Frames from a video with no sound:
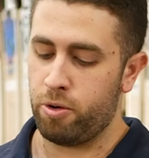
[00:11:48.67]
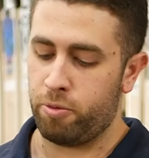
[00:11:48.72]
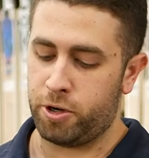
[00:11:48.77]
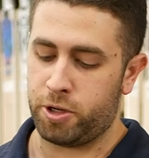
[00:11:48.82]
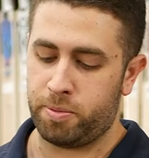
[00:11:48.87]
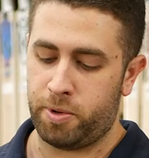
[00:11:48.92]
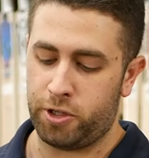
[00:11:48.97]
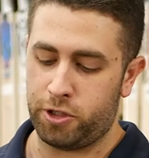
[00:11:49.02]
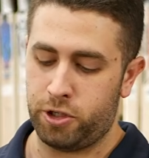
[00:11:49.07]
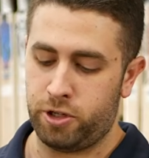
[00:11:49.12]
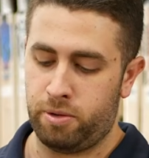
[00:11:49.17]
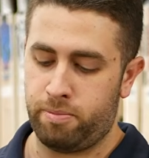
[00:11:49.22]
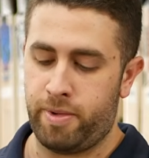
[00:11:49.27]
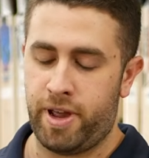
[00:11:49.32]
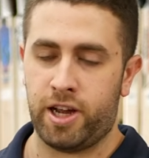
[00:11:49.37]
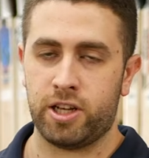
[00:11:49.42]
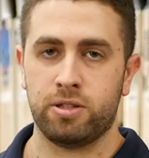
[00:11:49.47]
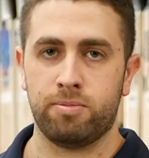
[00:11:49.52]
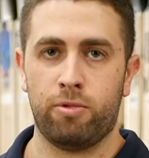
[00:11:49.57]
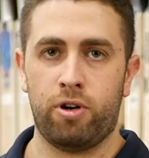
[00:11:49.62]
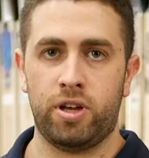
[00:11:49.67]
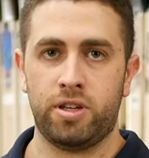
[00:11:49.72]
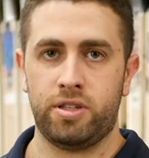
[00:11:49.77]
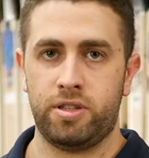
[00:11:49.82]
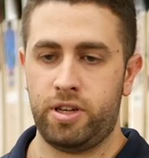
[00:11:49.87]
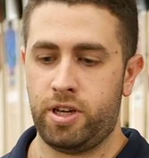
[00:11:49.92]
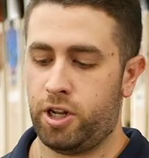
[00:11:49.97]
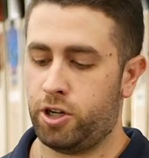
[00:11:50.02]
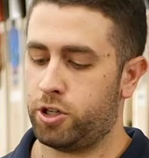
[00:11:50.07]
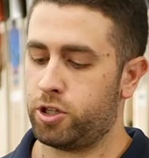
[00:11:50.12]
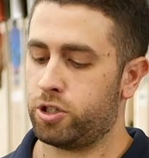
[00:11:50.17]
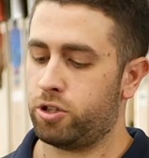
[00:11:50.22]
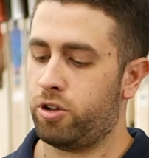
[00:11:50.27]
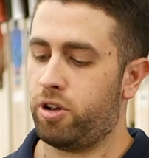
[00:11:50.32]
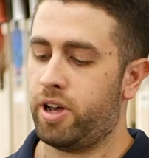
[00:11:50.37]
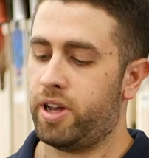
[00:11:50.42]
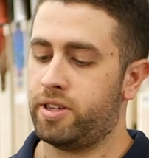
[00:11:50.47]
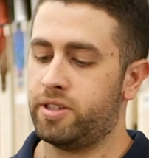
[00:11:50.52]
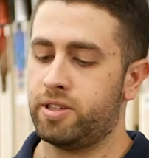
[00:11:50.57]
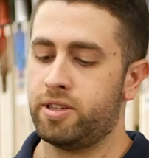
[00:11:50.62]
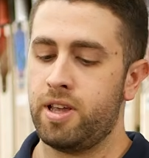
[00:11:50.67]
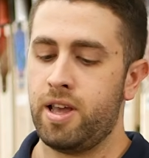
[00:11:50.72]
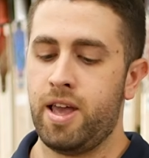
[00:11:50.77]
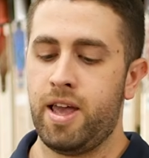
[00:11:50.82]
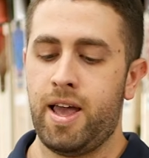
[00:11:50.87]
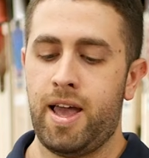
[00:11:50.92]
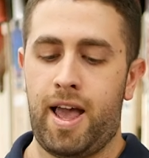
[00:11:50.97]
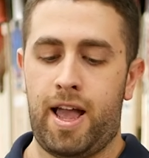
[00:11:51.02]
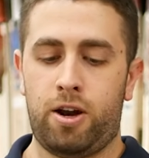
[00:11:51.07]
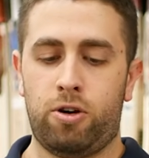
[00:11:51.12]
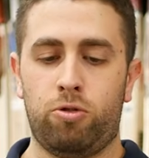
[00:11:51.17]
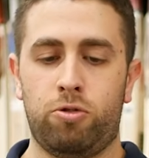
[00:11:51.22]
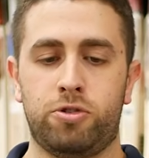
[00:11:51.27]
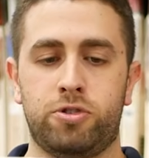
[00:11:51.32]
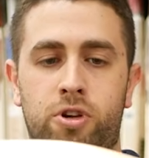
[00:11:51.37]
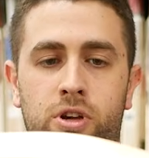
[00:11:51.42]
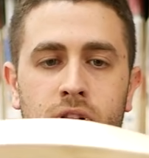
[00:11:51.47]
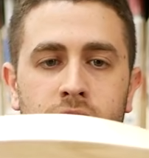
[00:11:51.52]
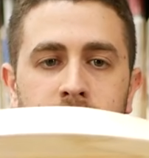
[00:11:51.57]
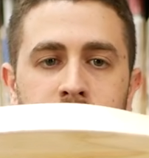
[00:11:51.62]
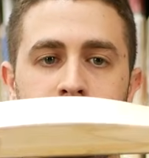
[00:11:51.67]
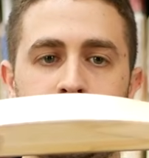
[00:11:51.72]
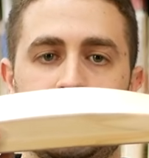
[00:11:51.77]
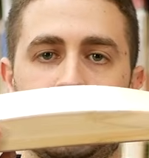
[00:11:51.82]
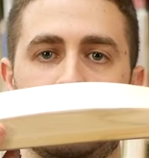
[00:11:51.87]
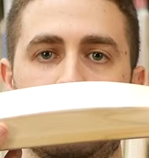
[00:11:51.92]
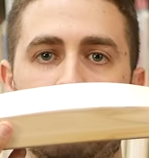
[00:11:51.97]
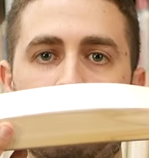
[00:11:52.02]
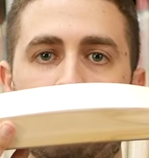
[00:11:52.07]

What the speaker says: which means you can maximize the edge size, and it also leads into a